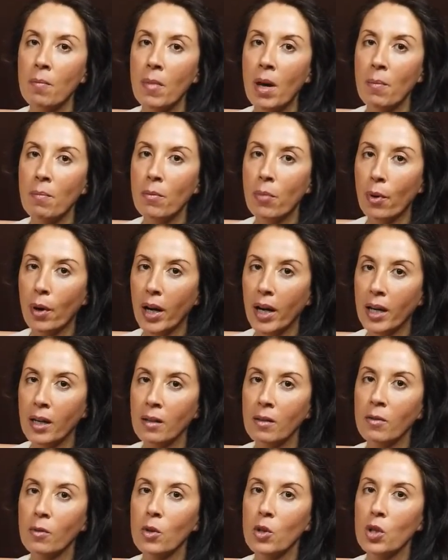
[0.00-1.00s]

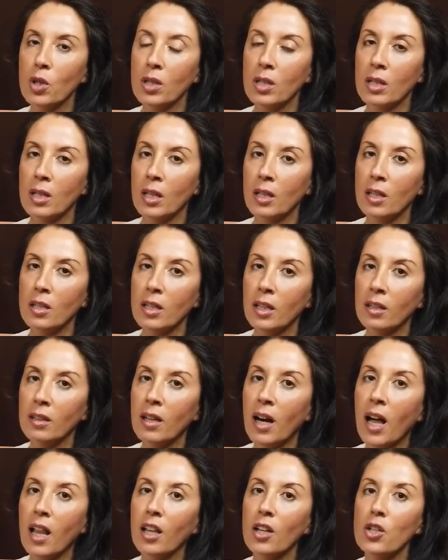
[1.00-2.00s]
membrane, which is another
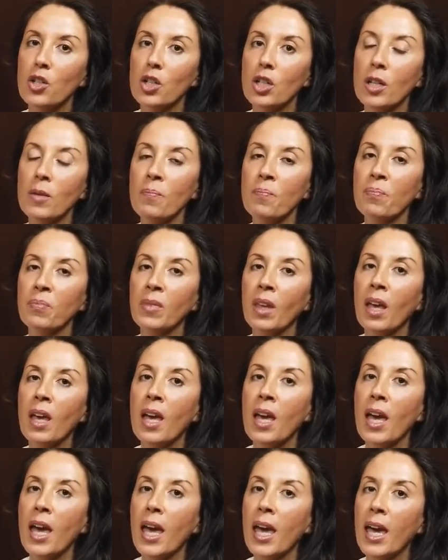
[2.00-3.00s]
technology.
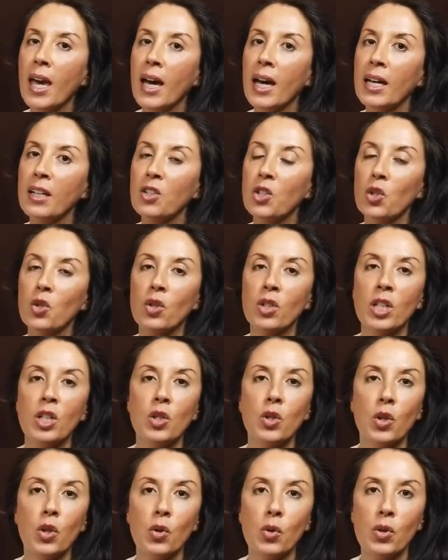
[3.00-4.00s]
And you don't
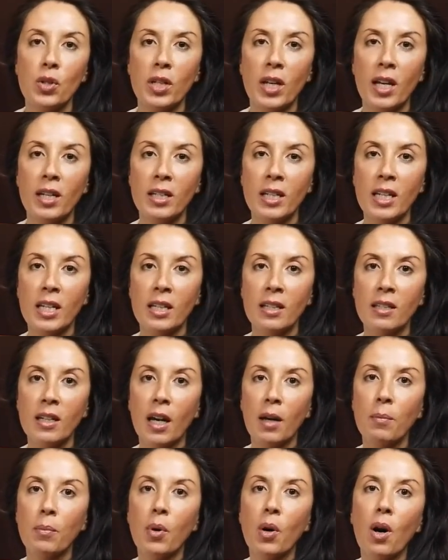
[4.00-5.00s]
need to use any
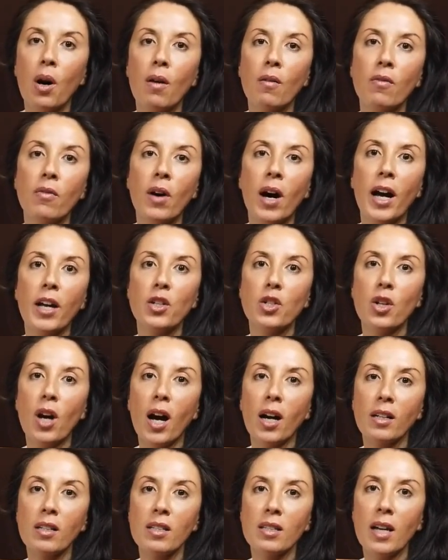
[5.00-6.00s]
type of
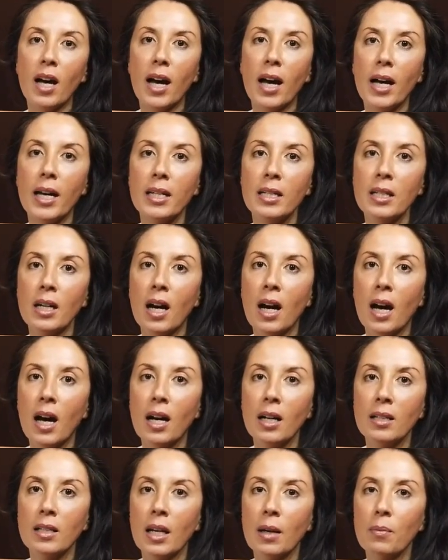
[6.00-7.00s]
hydroxide,
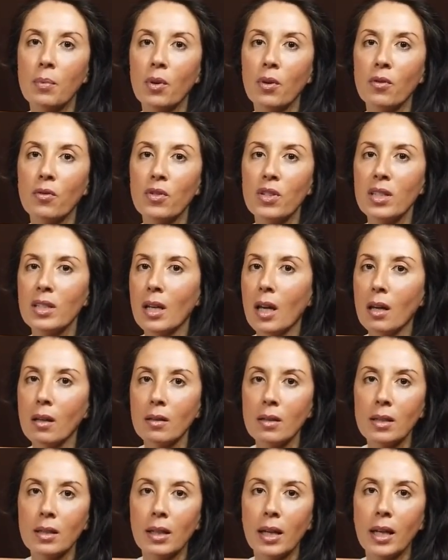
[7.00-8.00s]
type of
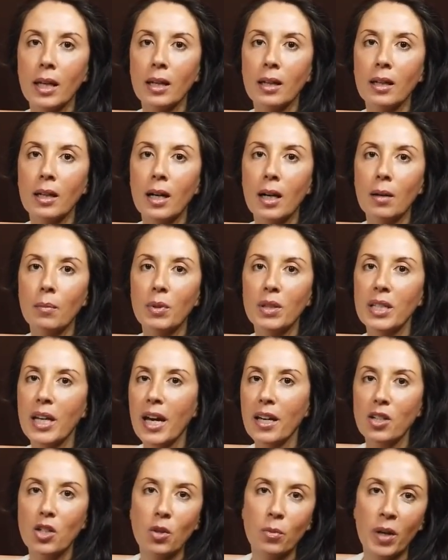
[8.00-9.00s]
salts like
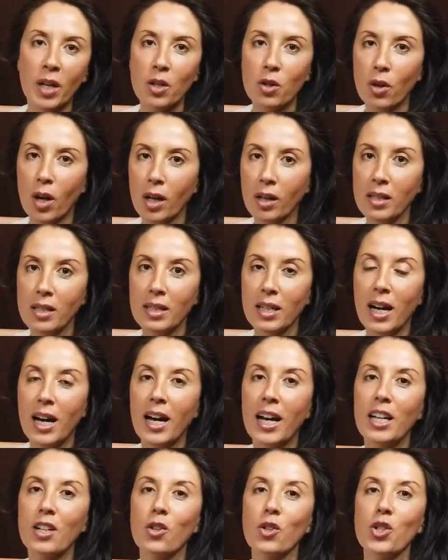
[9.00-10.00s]
potassium
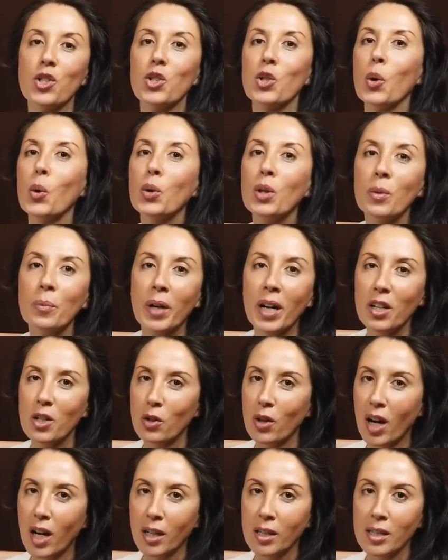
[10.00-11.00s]
hydroxide or sodium
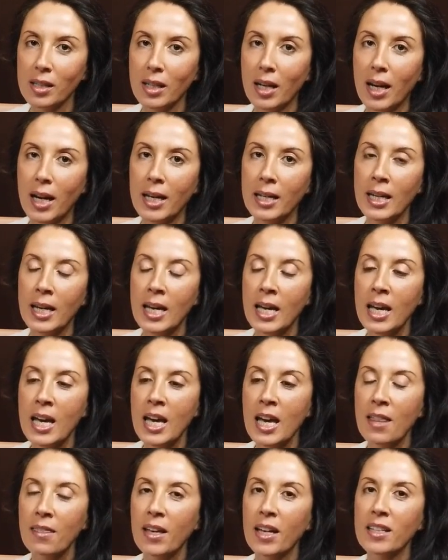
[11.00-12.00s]
hydroxide.
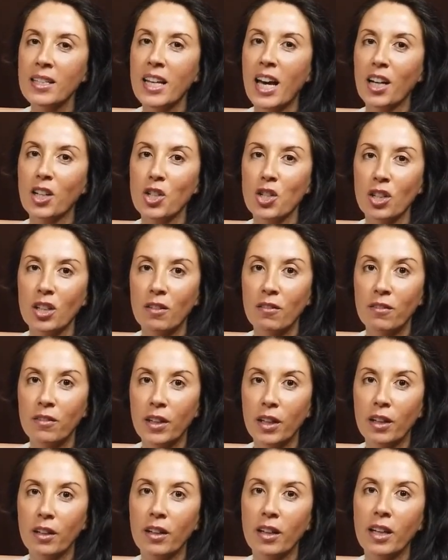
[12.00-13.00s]
That's actually
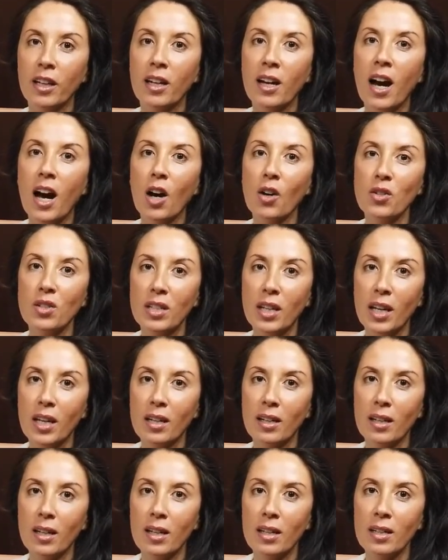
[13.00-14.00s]
very
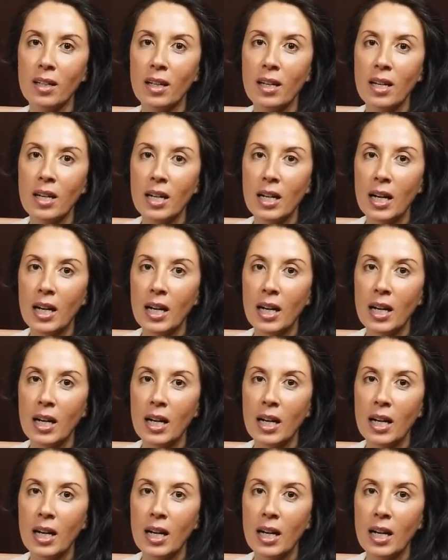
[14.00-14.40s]
outdated